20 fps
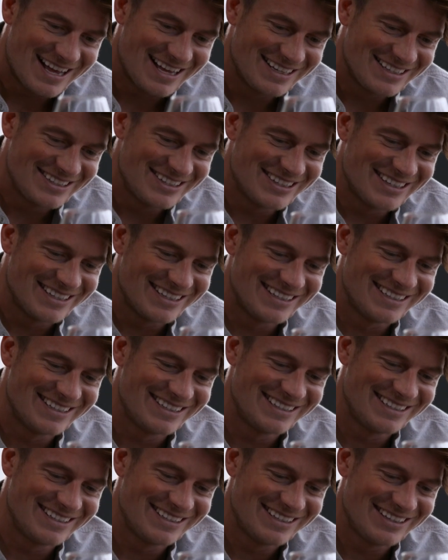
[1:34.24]
And
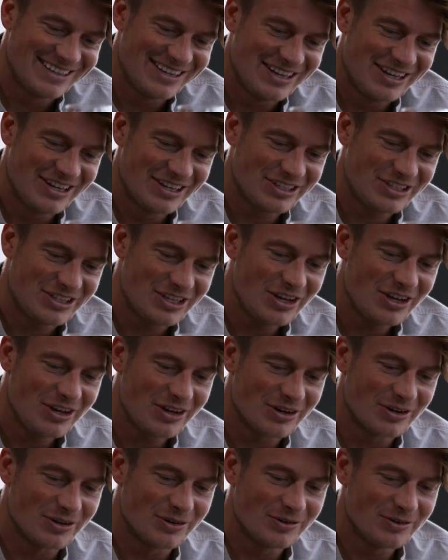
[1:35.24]
uh, a
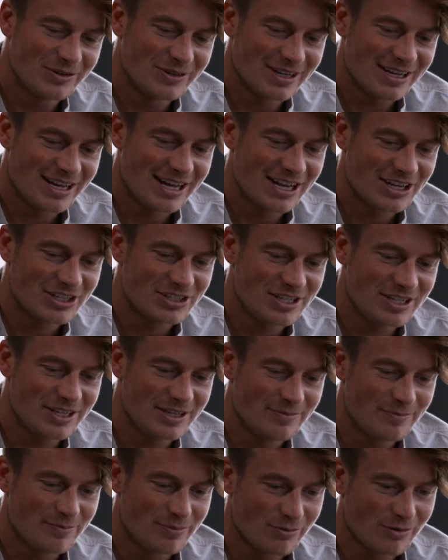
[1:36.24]
girl
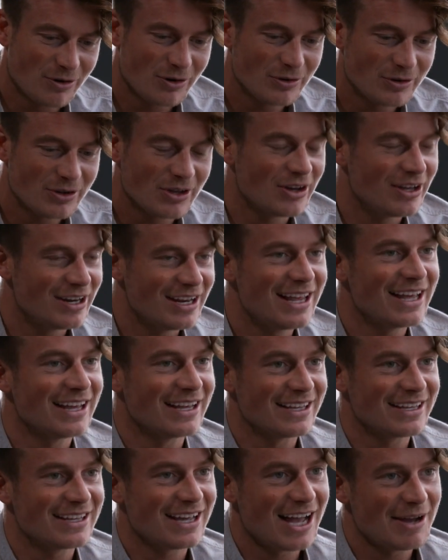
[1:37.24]
actually broke her
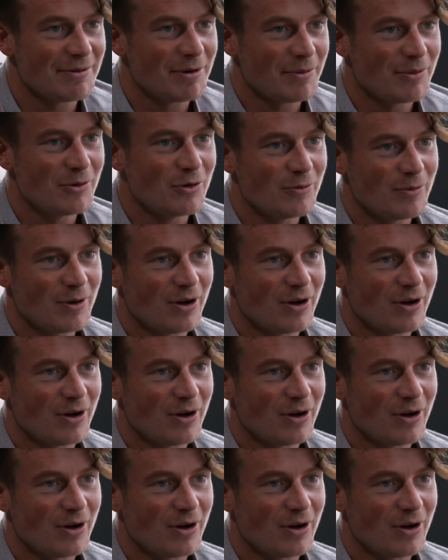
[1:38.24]
leg at my pool